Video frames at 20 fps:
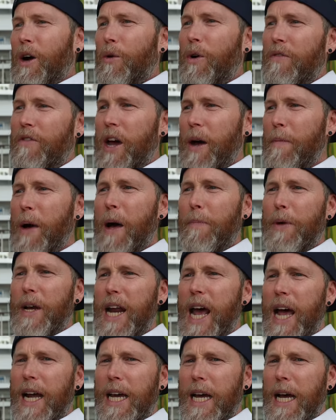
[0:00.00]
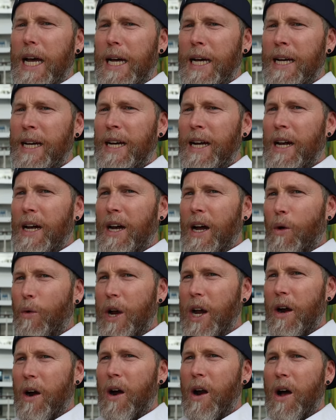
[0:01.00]
we've come up a deck.
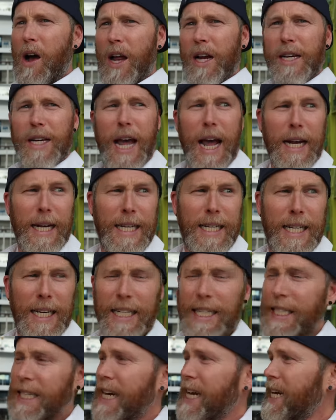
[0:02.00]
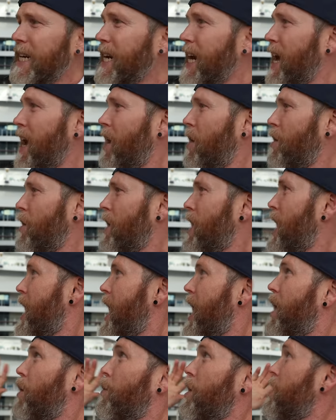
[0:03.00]
We are on deck sixteen now,
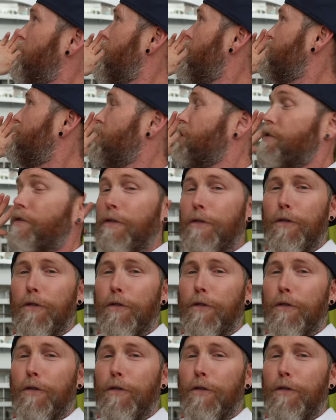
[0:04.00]
and we are at the